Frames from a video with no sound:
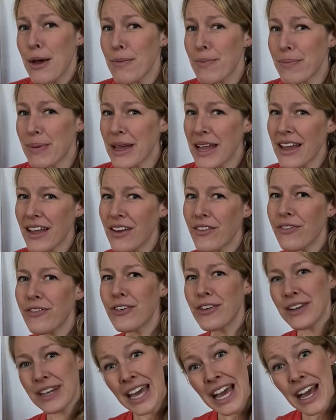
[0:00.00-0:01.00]
But
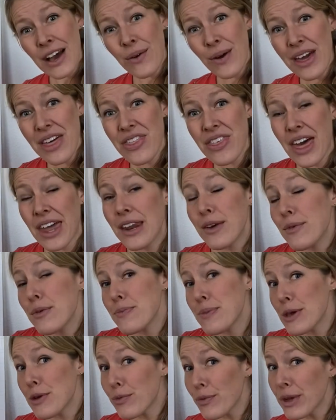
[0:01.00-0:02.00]
for now, I thought it would
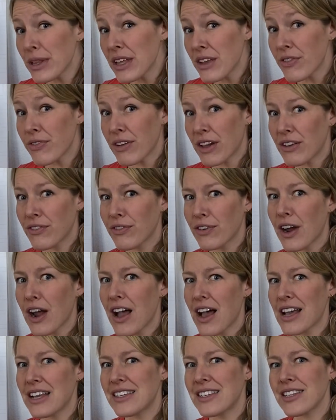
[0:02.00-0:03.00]
be really fun for
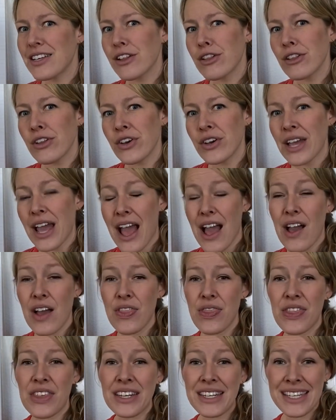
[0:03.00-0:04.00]
us to look at
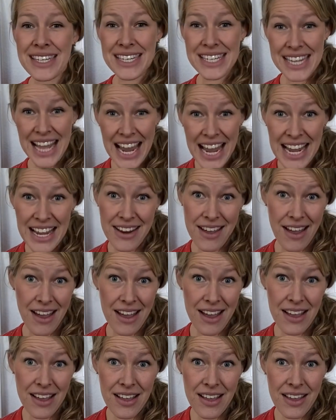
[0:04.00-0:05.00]
the
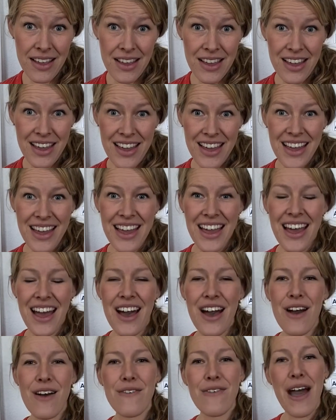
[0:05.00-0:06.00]
data
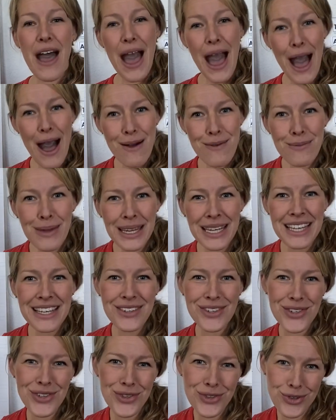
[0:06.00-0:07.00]
of how many
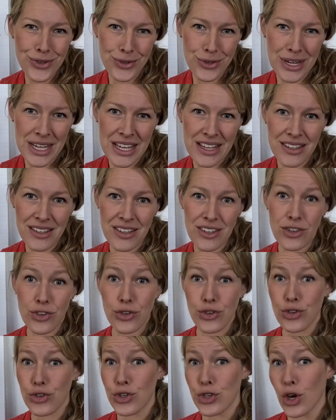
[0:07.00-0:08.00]
students
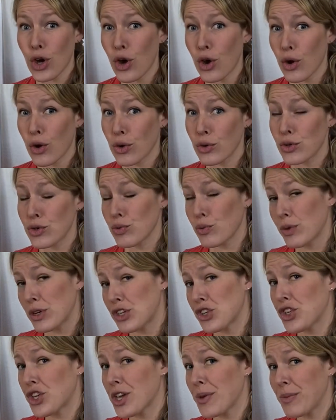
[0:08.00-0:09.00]
chose
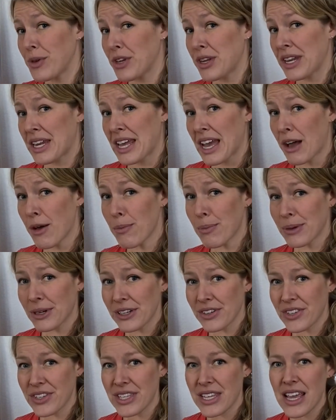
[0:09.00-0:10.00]
which community
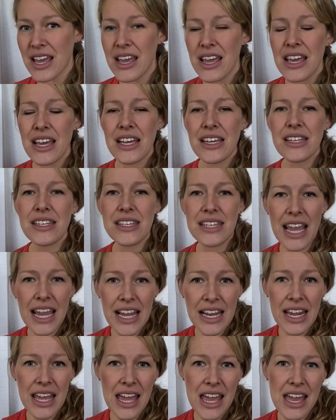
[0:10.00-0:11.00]
helpers.
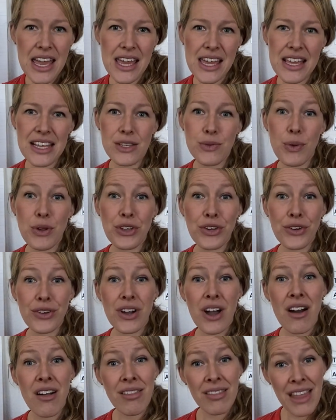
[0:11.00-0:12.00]
Data is when you're
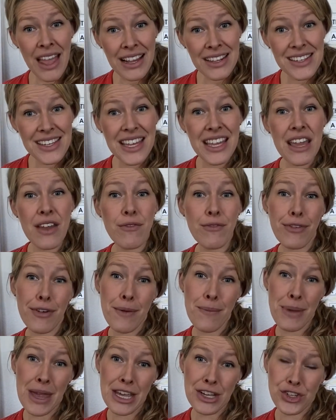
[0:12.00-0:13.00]
collecting
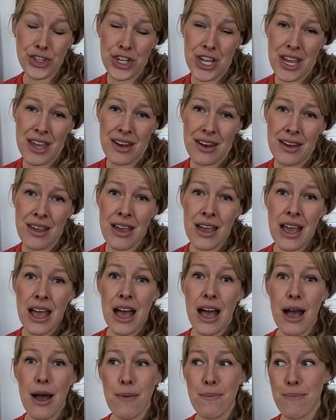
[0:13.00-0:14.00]
information
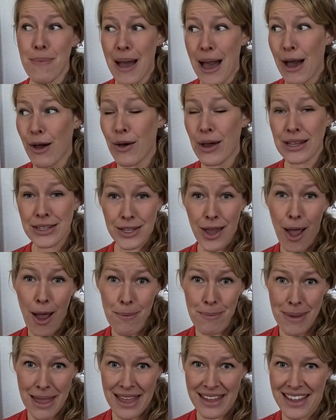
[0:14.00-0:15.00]
about a
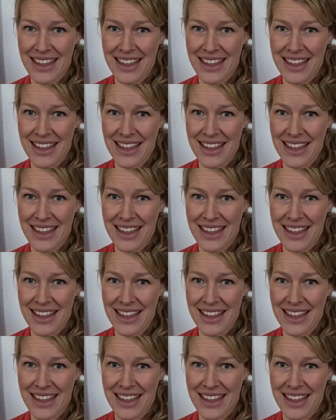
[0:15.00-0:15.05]
topic.